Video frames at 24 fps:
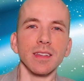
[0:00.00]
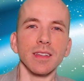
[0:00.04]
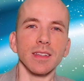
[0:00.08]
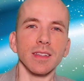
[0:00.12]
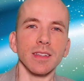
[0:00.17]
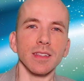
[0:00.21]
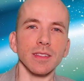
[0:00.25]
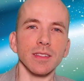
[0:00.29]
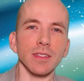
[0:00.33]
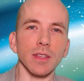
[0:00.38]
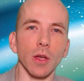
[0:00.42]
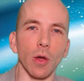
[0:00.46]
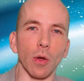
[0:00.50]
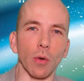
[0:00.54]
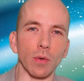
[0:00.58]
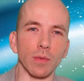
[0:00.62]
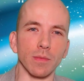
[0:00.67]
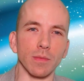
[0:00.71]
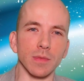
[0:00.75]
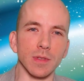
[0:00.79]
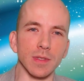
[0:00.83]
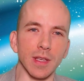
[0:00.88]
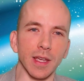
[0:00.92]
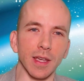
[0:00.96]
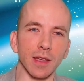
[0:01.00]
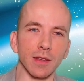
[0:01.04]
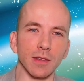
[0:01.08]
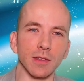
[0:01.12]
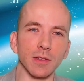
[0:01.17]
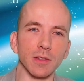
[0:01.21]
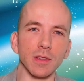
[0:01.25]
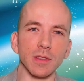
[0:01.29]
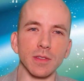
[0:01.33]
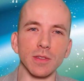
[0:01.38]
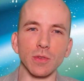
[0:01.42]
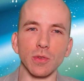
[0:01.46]
So,
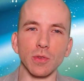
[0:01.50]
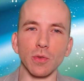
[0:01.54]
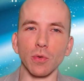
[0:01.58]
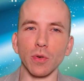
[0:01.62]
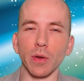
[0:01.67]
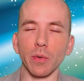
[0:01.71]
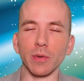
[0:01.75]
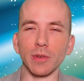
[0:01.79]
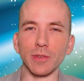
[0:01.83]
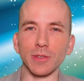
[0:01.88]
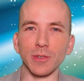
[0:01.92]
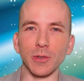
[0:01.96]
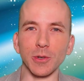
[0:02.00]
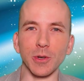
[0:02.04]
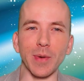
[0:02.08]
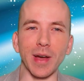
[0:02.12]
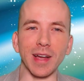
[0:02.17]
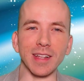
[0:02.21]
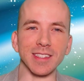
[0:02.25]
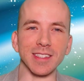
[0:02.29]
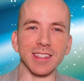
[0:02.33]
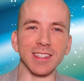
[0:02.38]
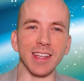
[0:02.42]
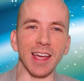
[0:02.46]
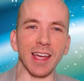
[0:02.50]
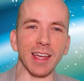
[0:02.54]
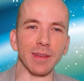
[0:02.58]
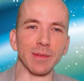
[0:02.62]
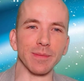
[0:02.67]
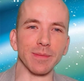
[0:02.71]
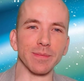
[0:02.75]
second story I want to talk about today.